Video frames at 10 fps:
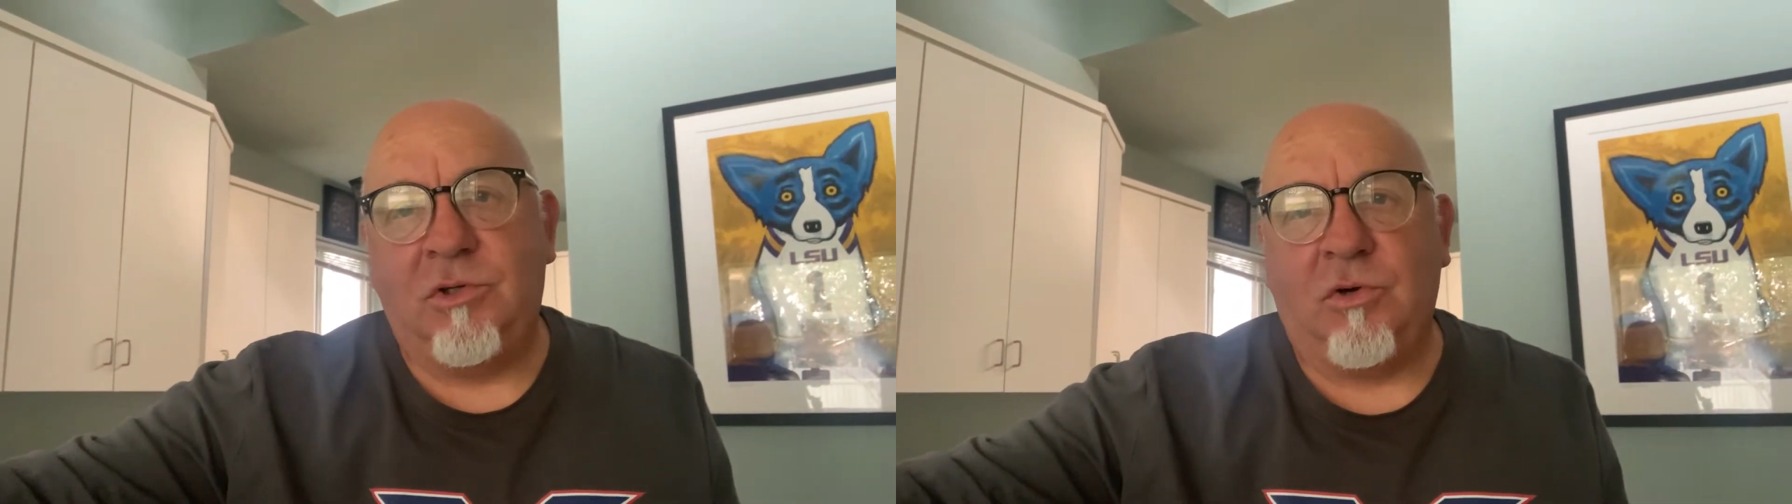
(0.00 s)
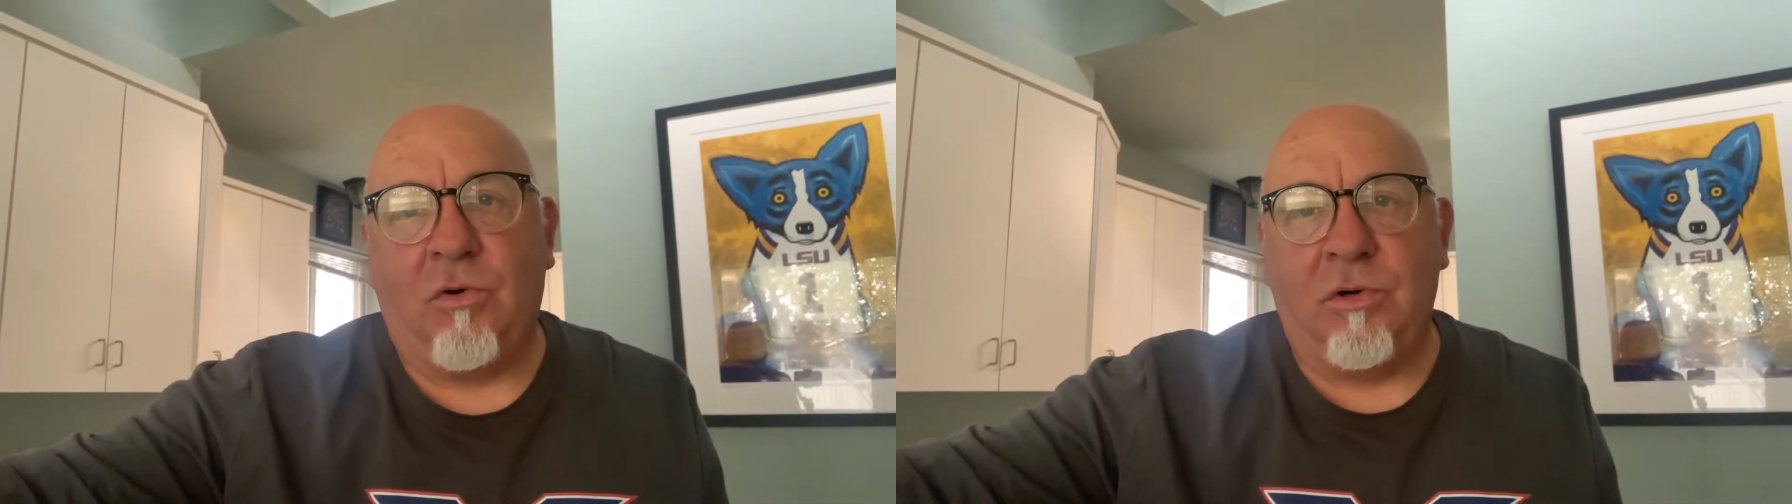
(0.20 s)

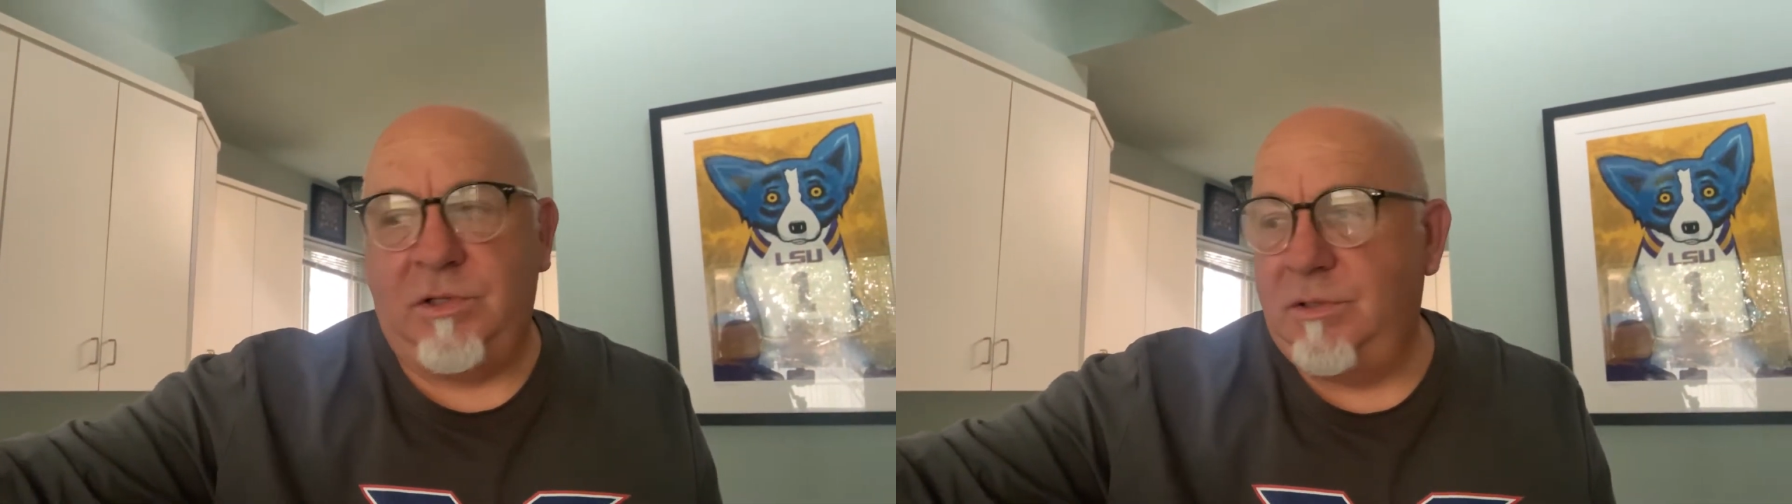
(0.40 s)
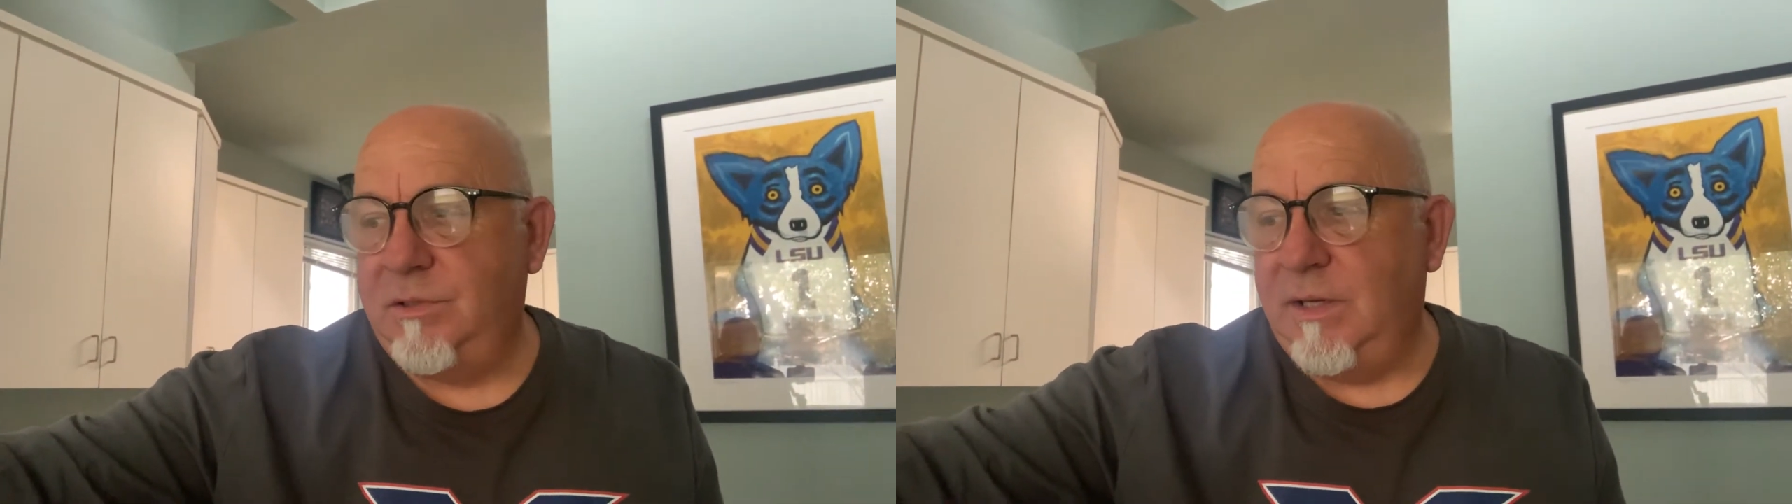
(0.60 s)

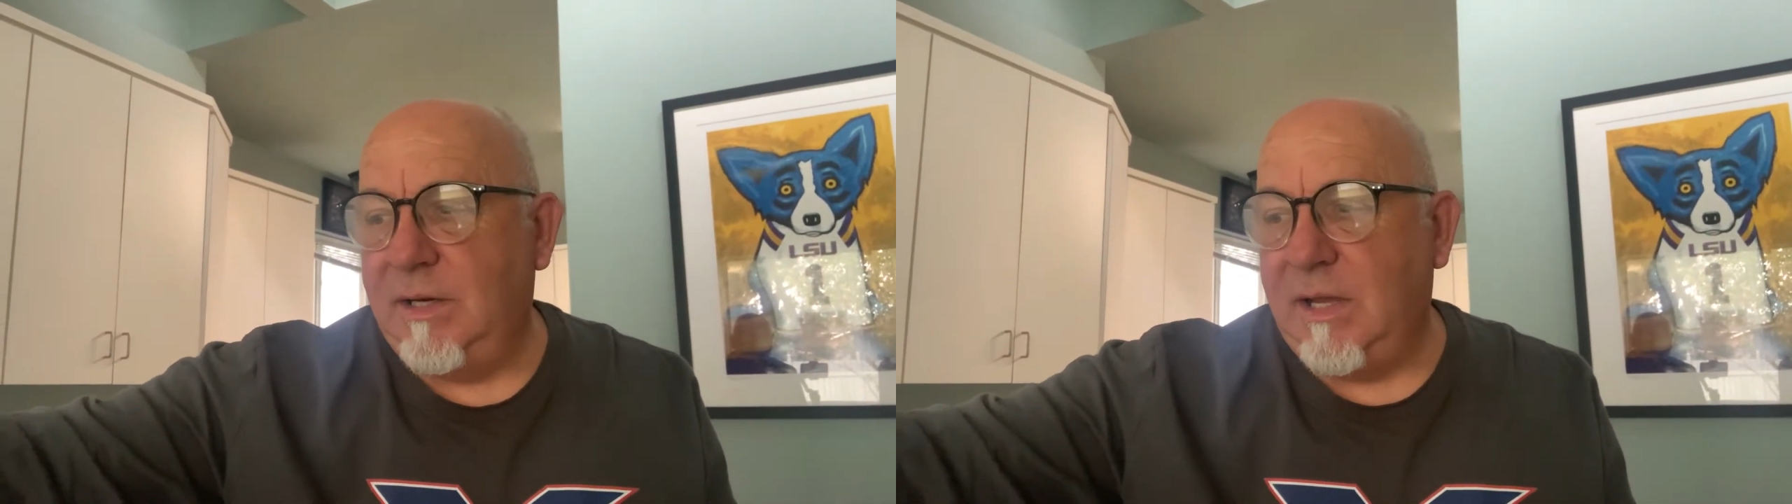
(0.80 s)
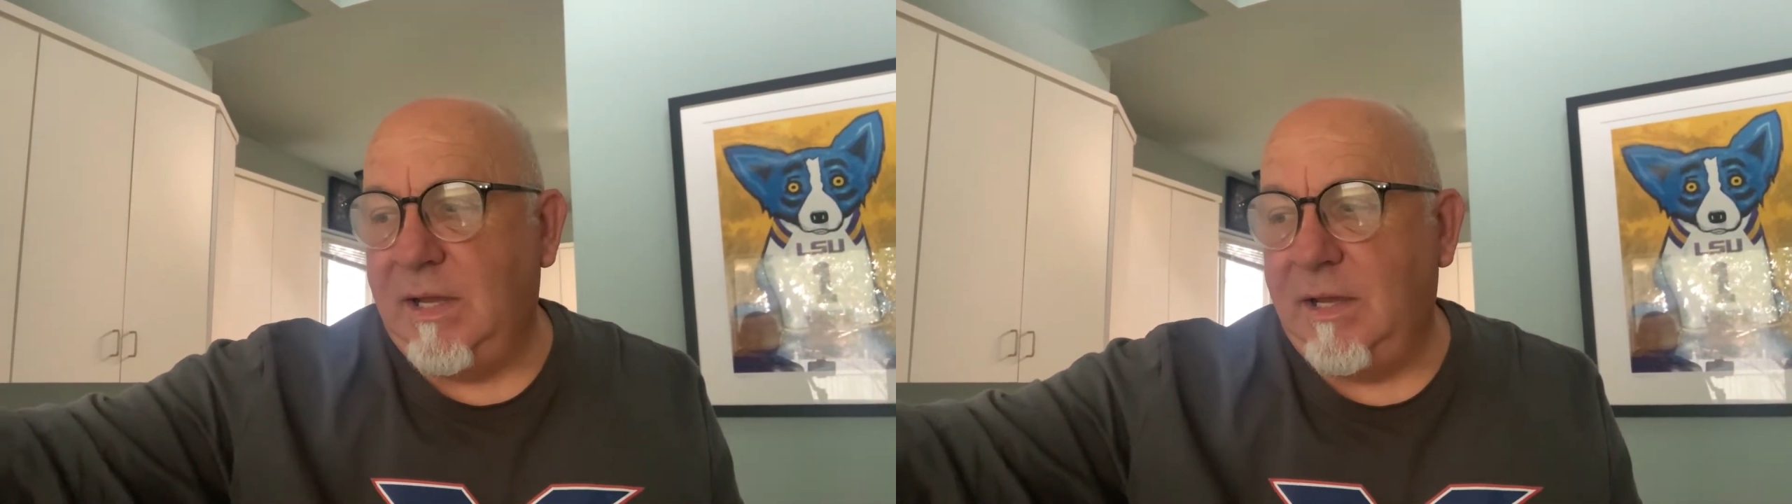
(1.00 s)
chargers in
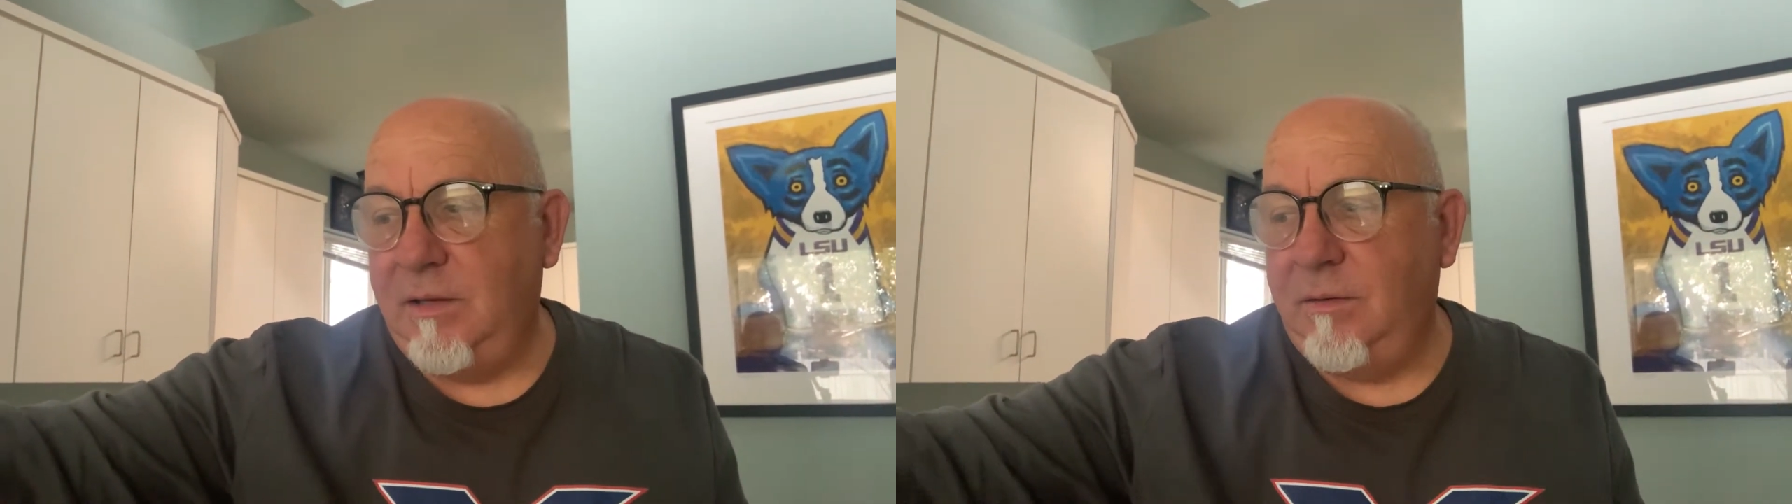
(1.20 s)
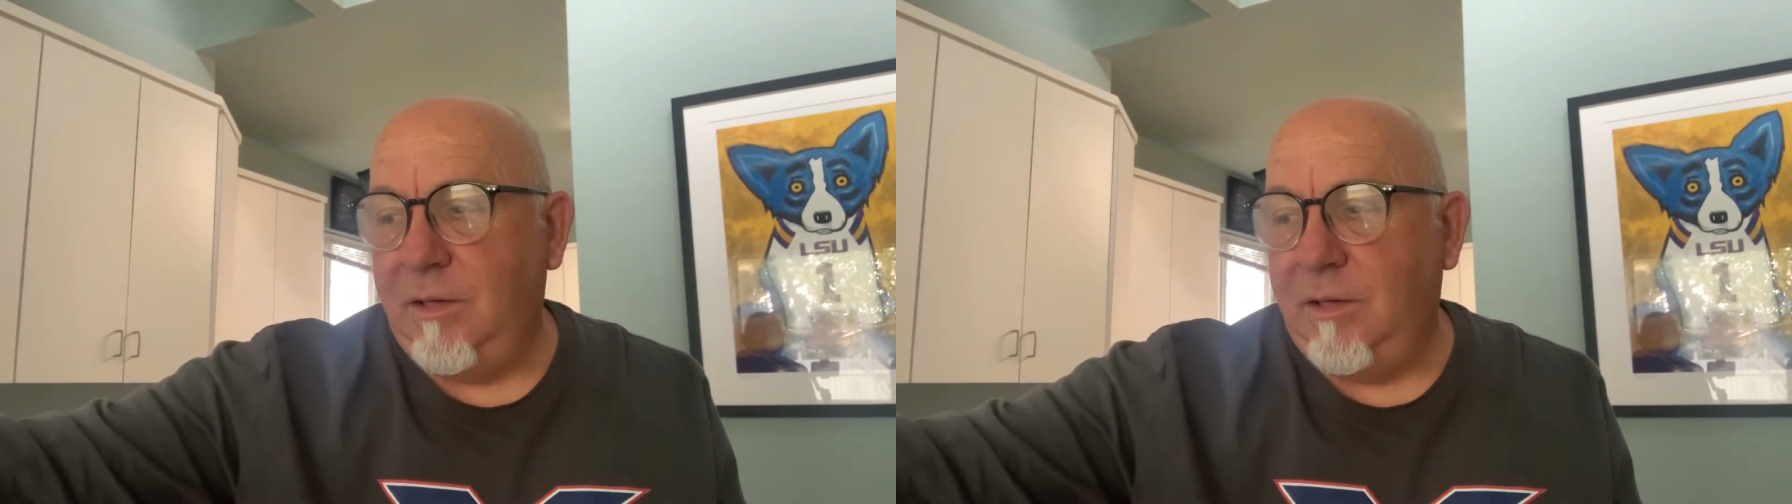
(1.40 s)
line.